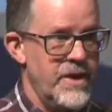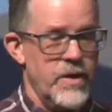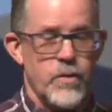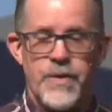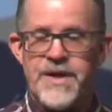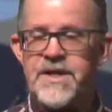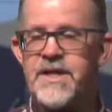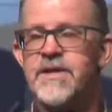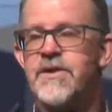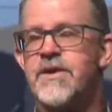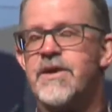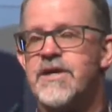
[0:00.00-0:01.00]
We need
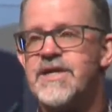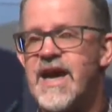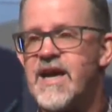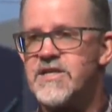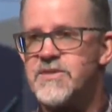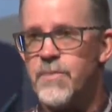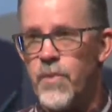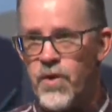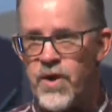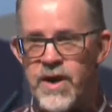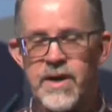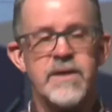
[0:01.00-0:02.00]
on our
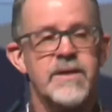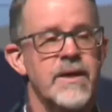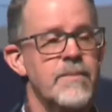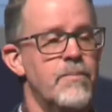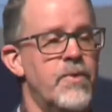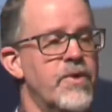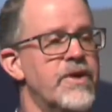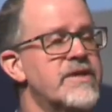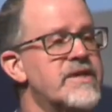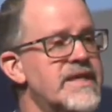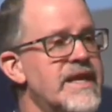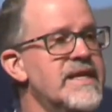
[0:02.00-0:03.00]
dashboard
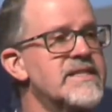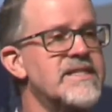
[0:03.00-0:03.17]
things